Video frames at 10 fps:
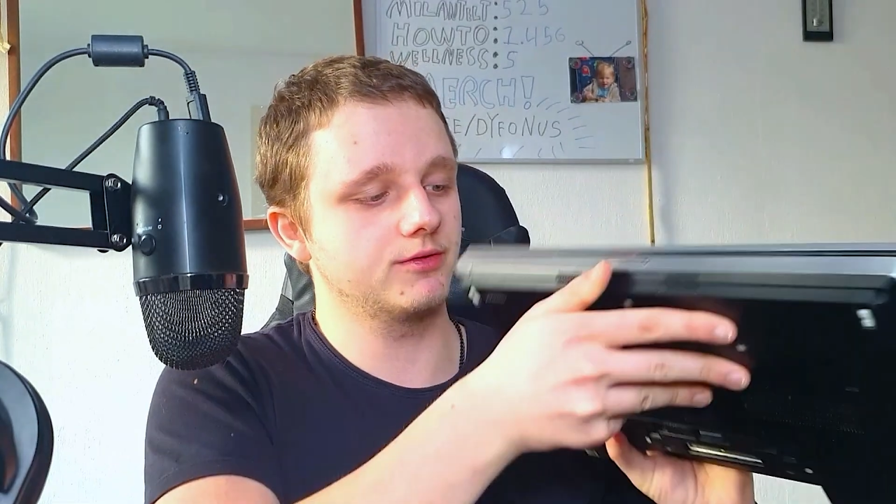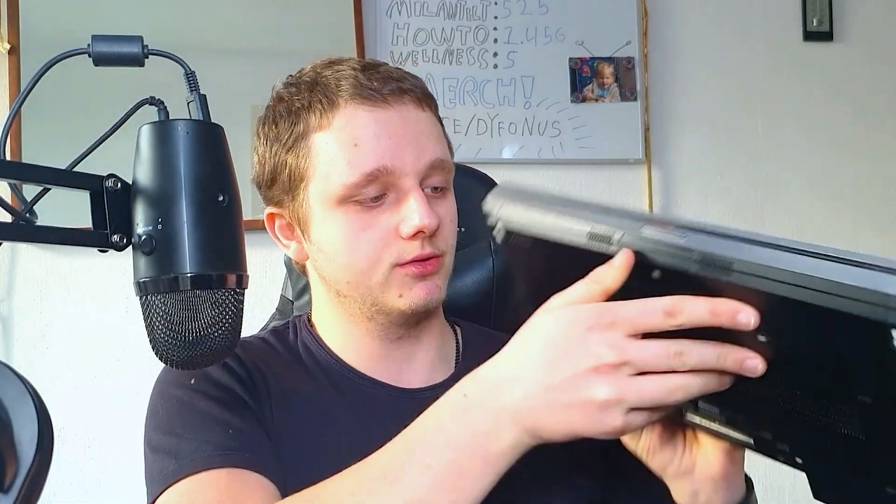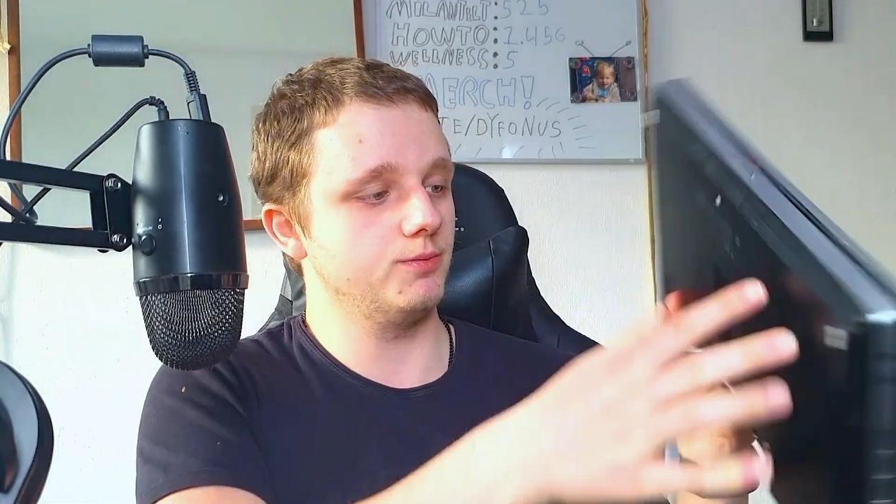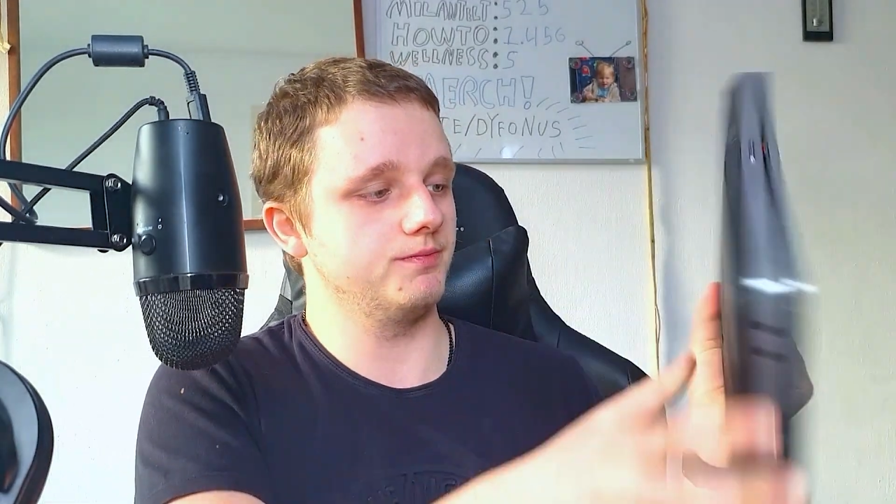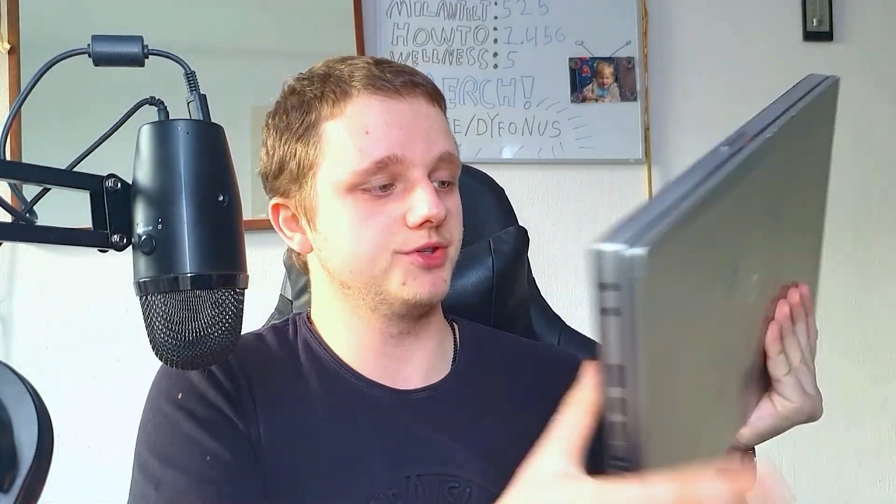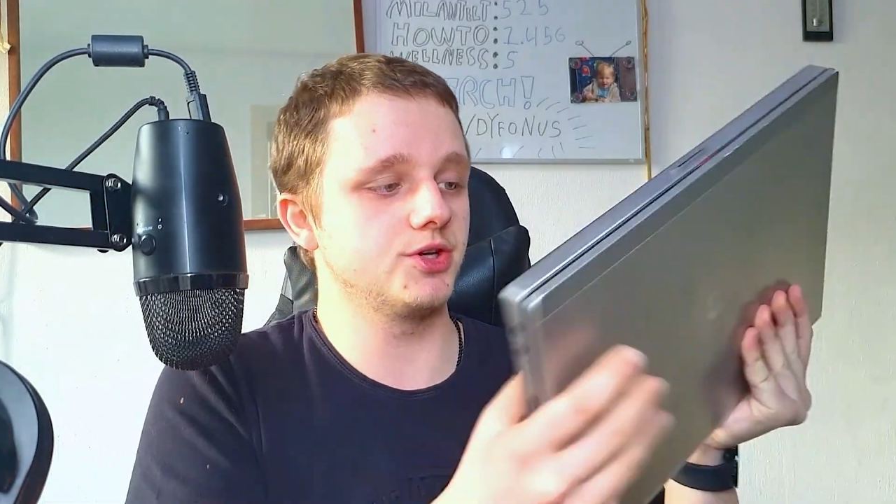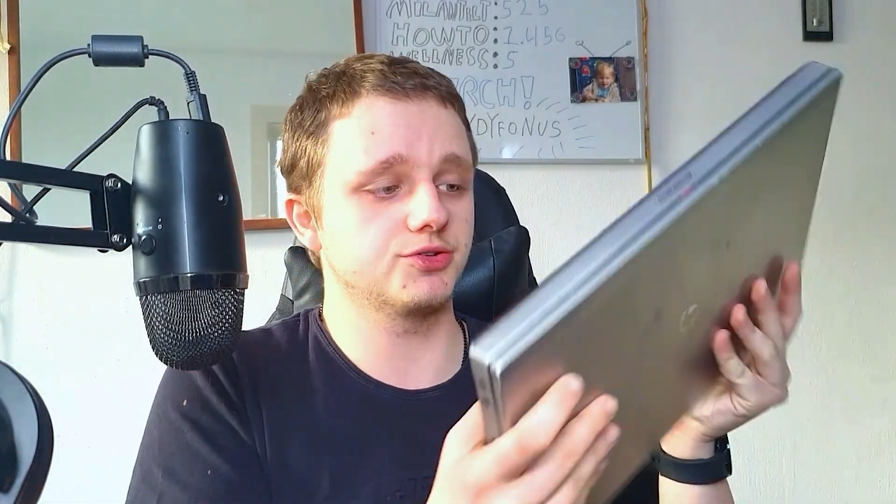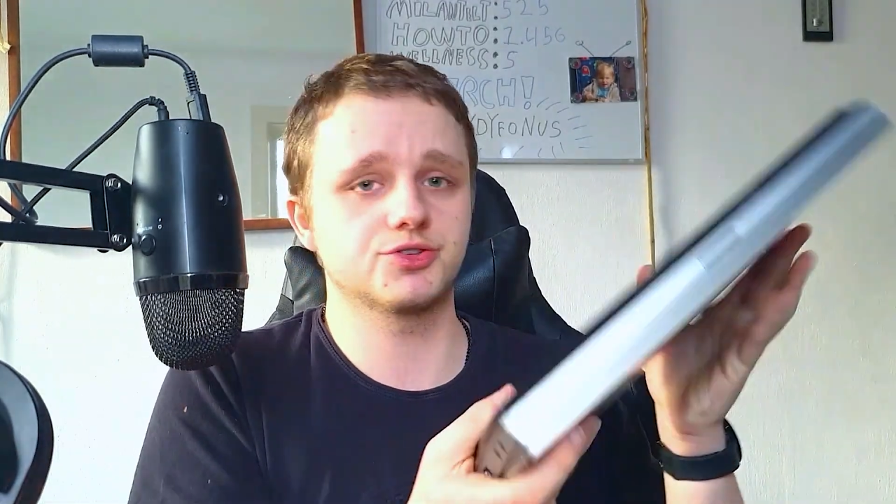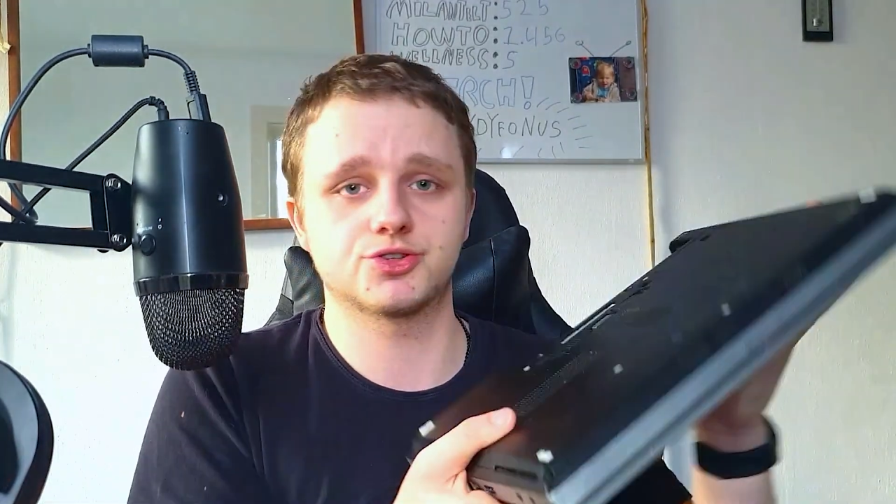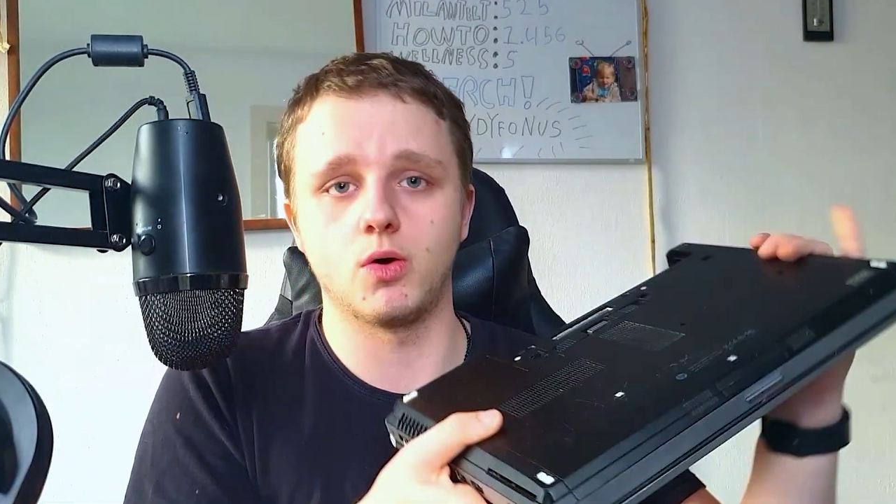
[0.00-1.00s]
to
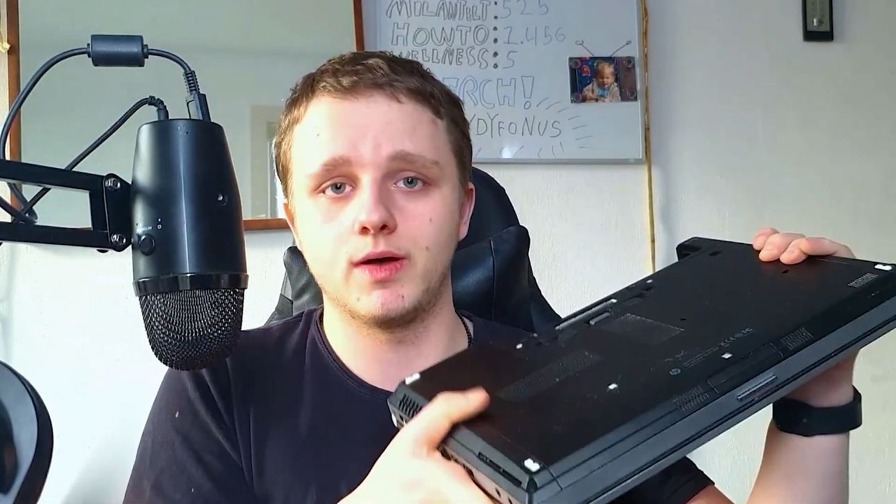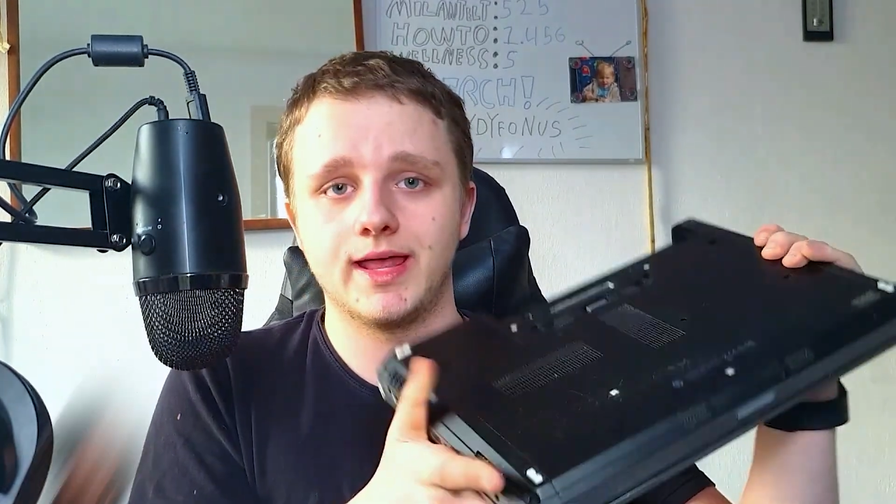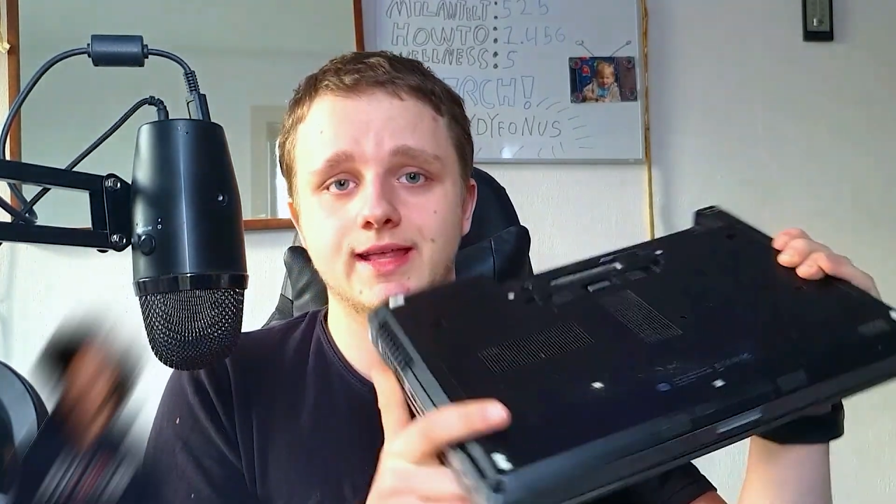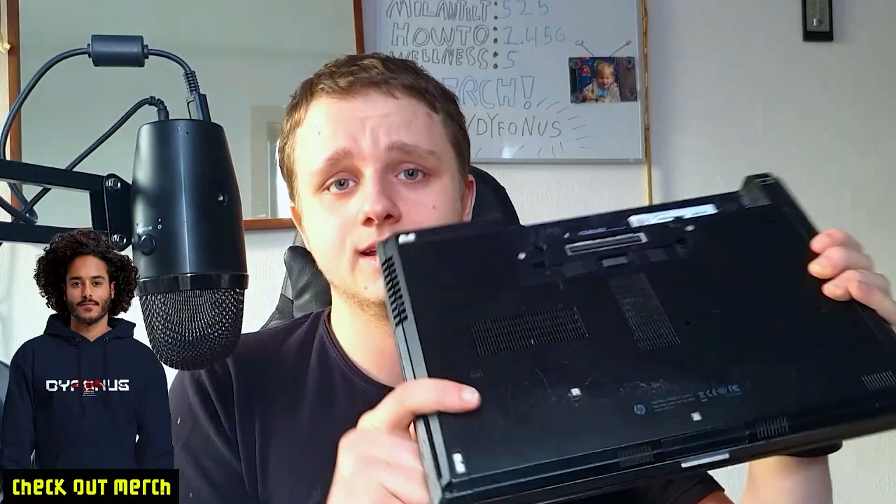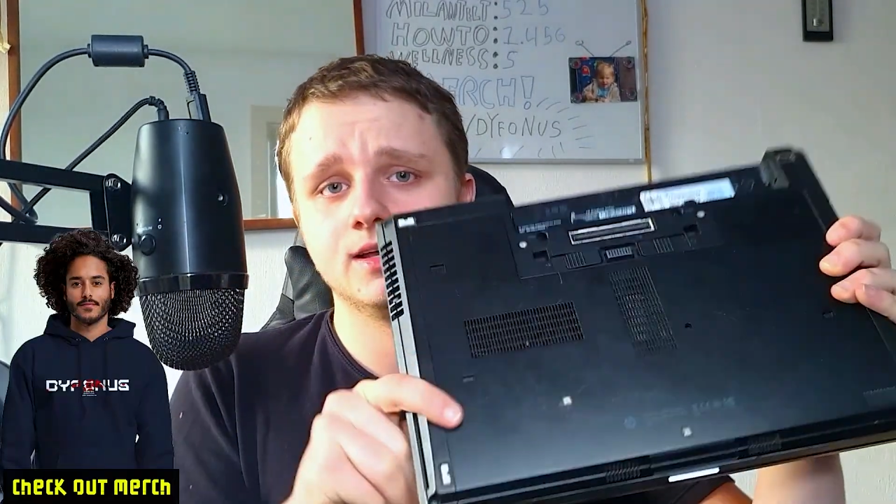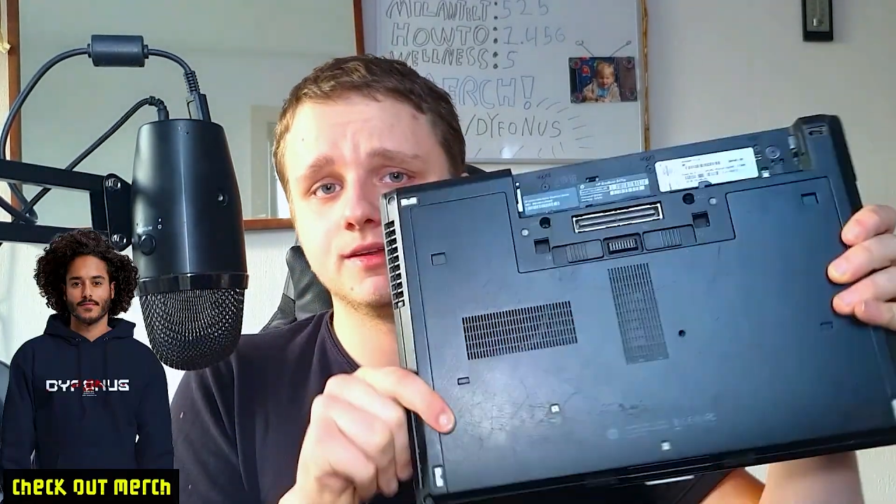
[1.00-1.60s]
just showing